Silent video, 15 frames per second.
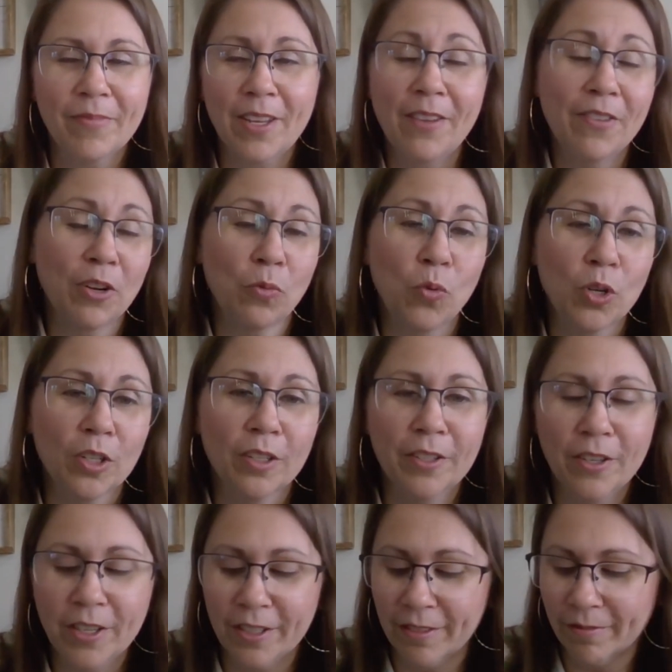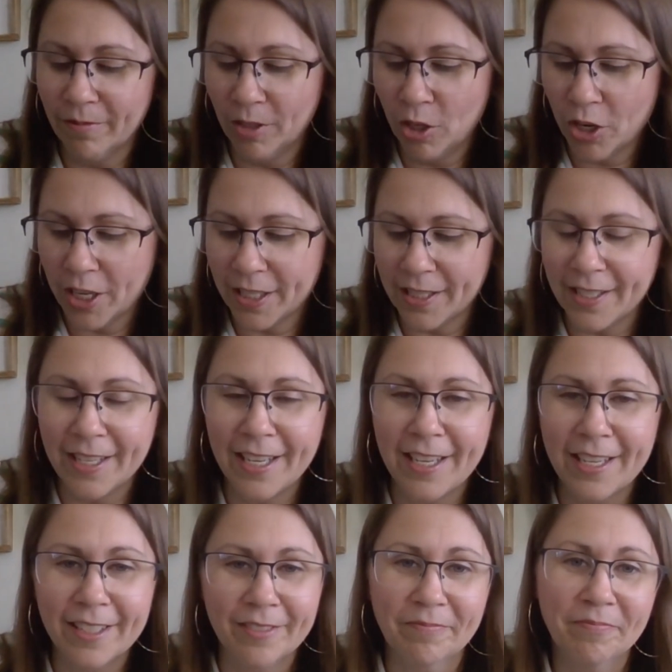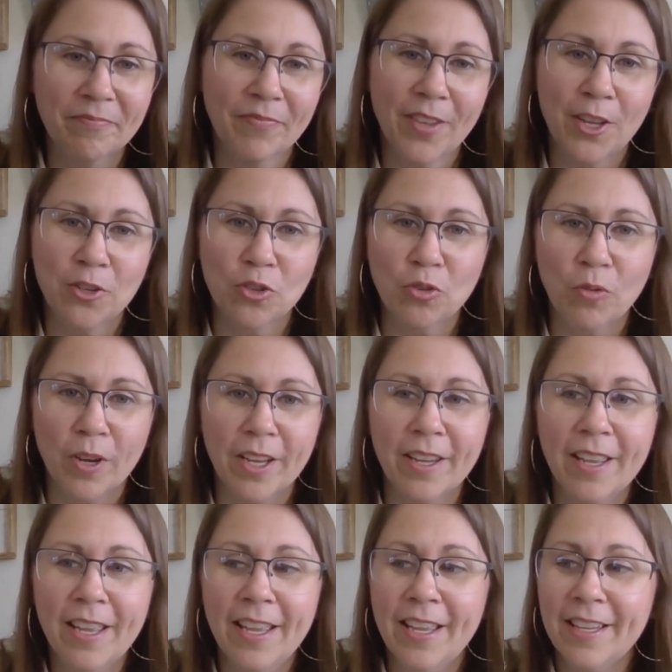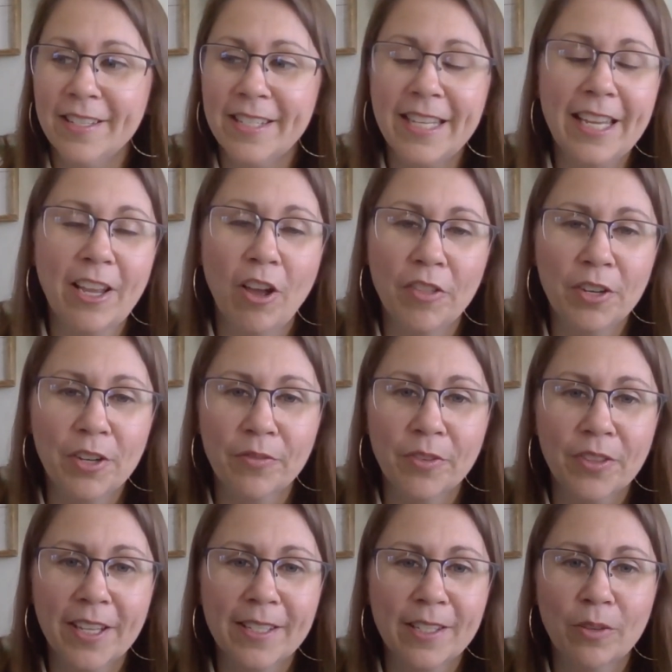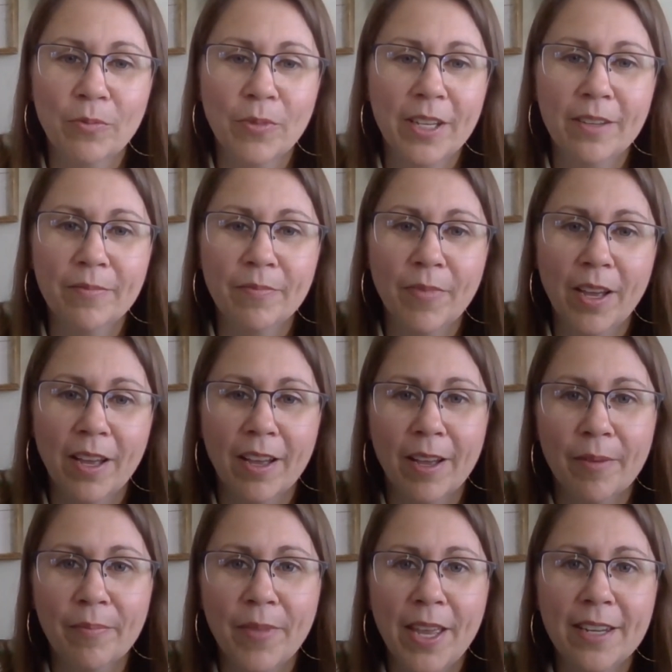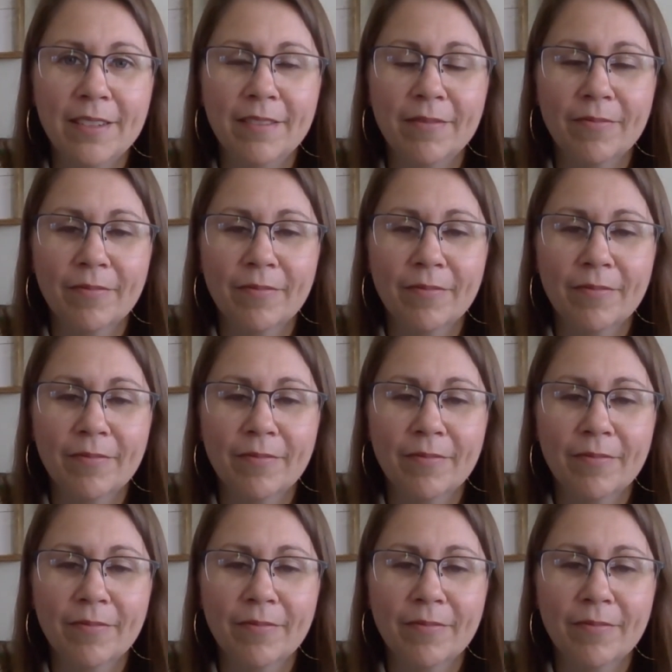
give it a whirl. You can look and see and enjoy seeing all the different things that we had